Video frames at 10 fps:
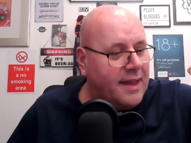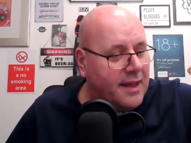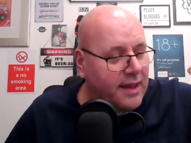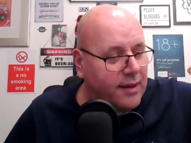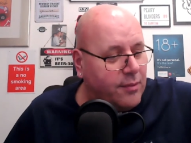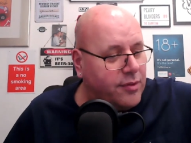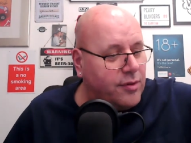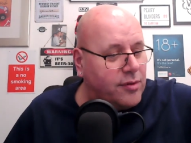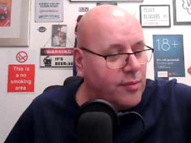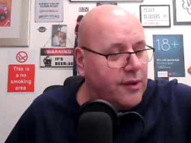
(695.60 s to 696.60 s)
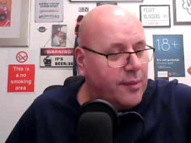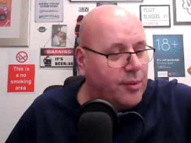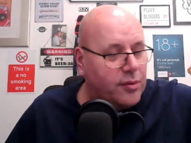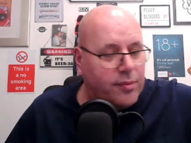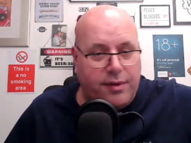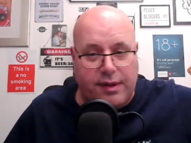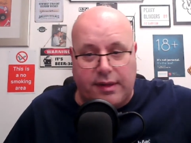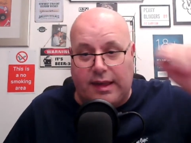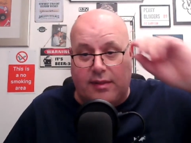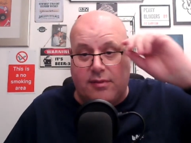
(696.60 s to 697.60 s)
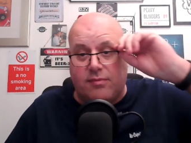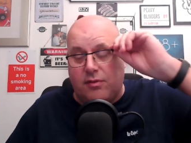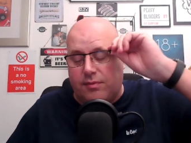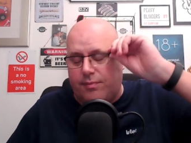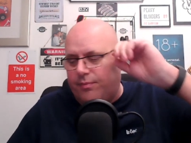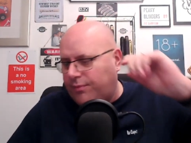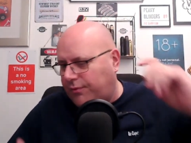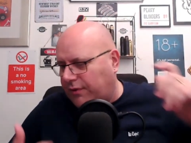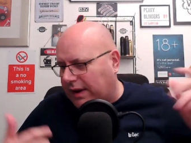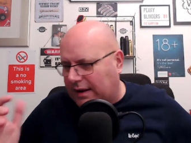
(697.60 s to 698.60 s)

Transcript: It was just something I put up because it's sort of free,